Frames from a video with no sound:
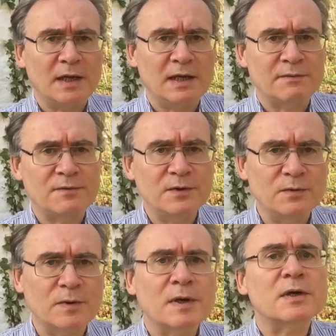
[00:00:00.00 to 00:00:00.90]
If
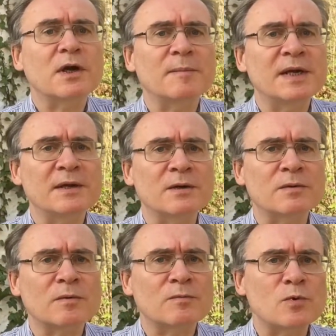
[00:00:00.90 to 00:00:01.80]
you come here,
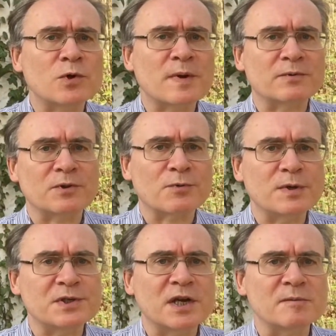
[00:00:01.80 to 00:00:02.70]
walk around it
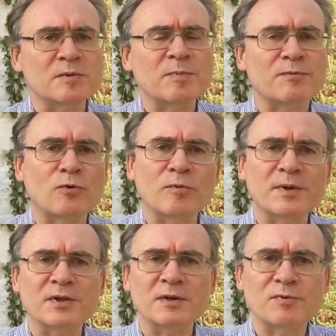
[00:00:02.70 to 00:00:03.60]
3 times
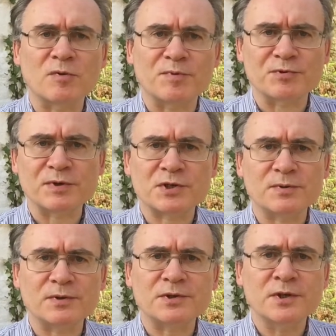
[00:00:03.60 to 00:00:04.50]
performing the appropriate
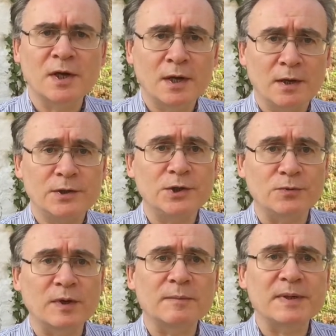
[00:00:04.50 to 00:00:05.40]
rituals, you
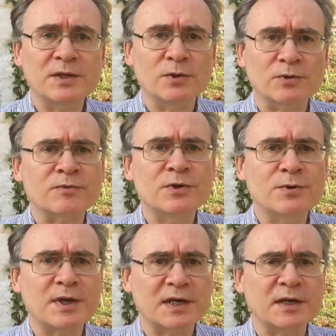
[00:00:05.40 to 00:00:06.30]
will be cured of
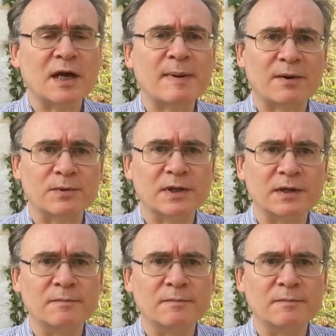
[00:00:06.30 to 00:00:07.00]
toothache, apparently.